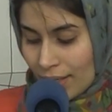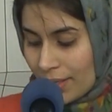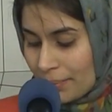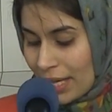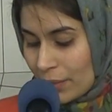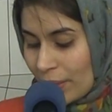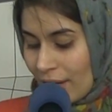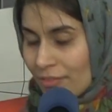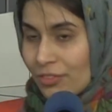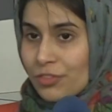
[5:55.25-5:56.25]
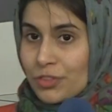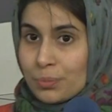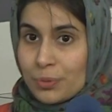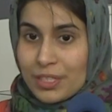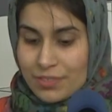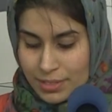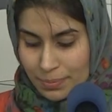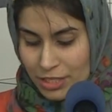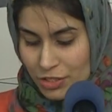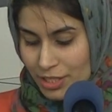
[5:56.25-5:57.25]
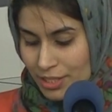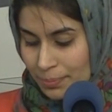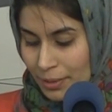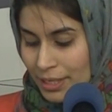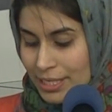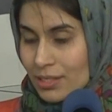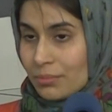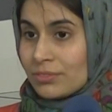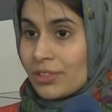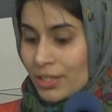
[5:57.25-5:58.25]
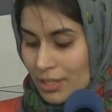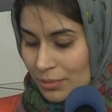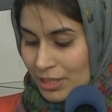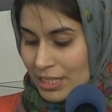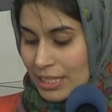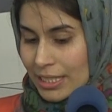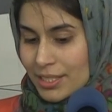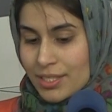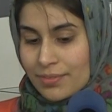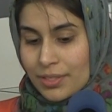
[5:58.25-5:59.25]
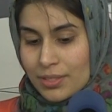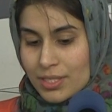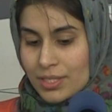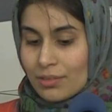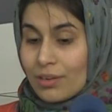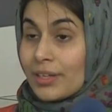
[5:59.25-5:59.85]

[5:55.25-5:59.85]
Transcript: And we have a few brief speeches by some of our community leaders focusing